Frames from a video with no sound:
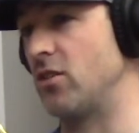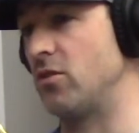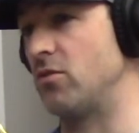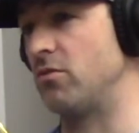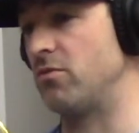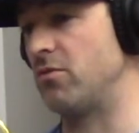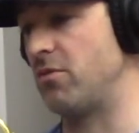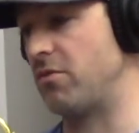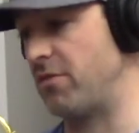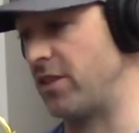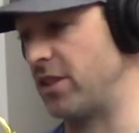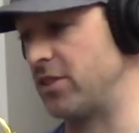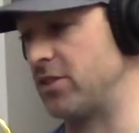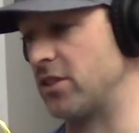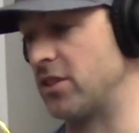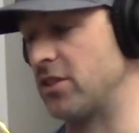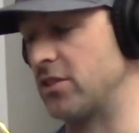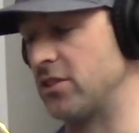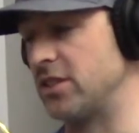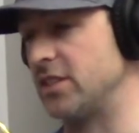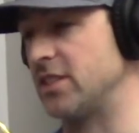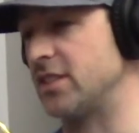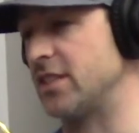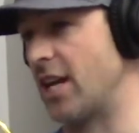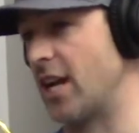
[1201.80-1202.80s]

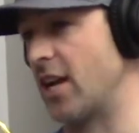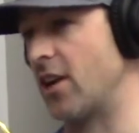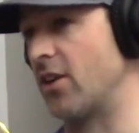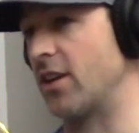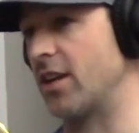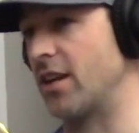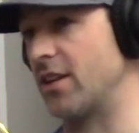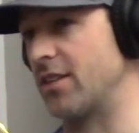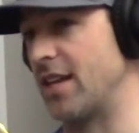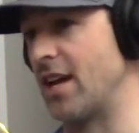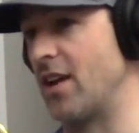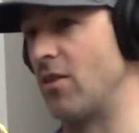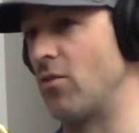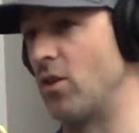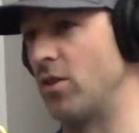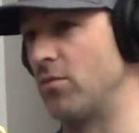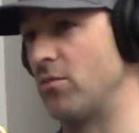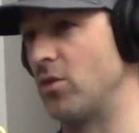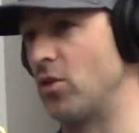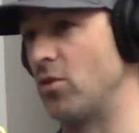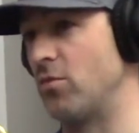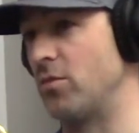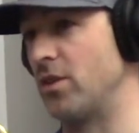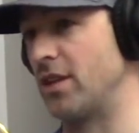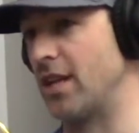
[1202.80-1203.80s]
physically tearing at that one
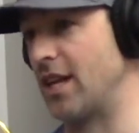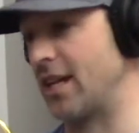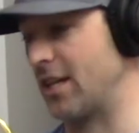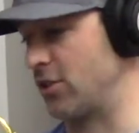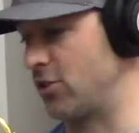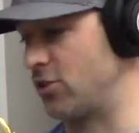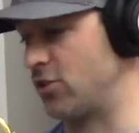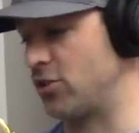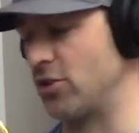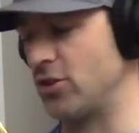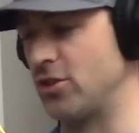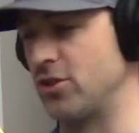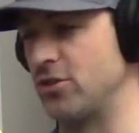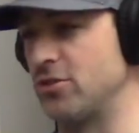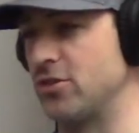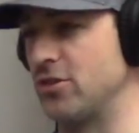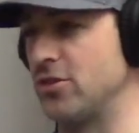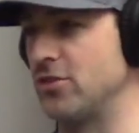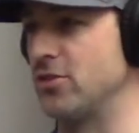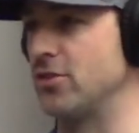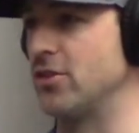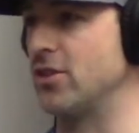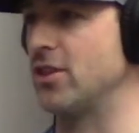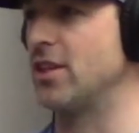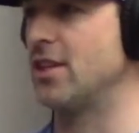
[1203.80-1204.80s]
moment. I can show you
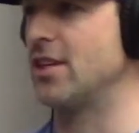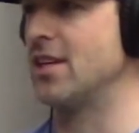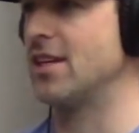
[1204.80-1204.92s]
too.